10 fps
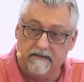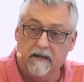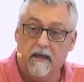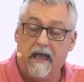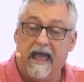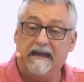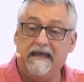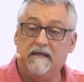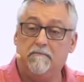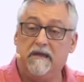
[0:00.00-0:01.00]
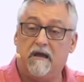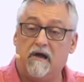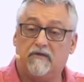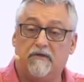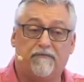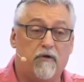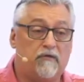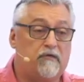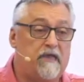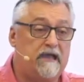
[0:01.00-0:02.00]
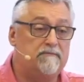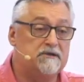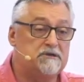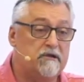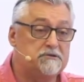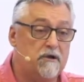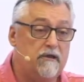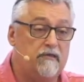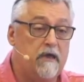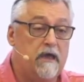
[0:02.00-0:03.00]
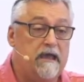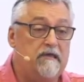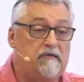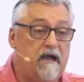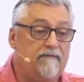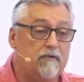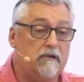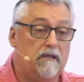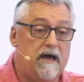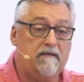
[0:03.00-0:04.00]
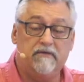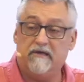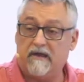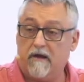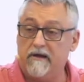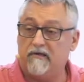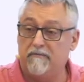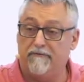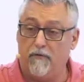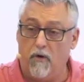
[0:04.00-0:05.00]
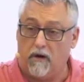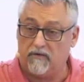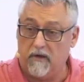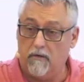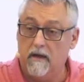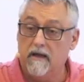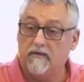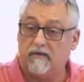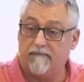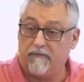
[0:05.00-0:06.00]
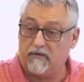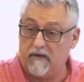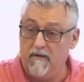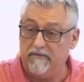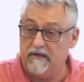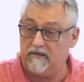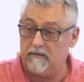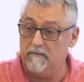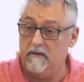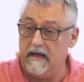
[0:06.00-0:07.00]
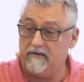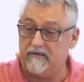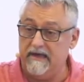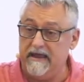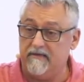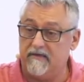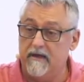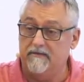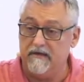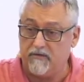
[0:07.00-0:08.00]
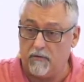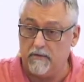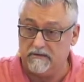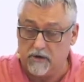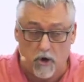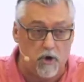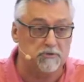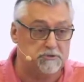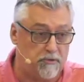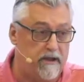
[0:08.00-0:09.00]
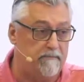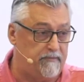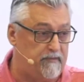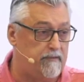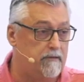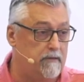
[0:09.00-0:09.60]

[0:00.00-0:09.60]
And, and he, because of the first and second missionary journeys, he's covered a lot of these areas before. So, so for some of these uh, cities, these are return trips.